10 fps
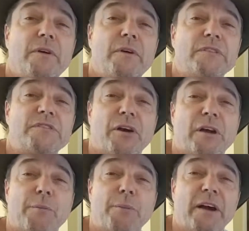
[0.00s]
It's dark
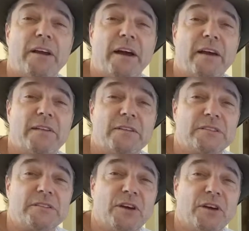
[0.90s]
on Pine Island
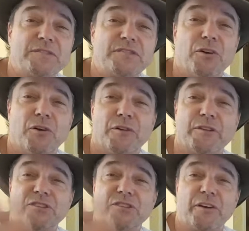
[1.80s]
unless you have solar
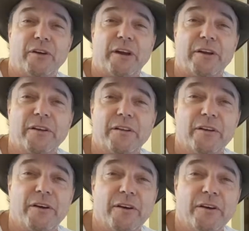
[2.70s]
generator. There
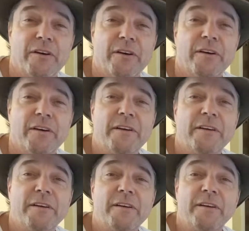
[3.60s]
you go.
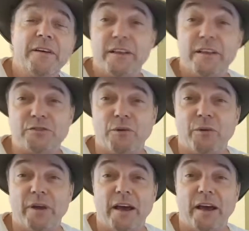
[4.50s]
And that's what
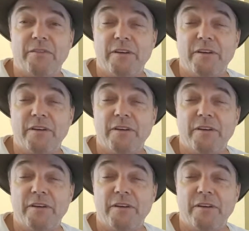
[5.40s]
we have.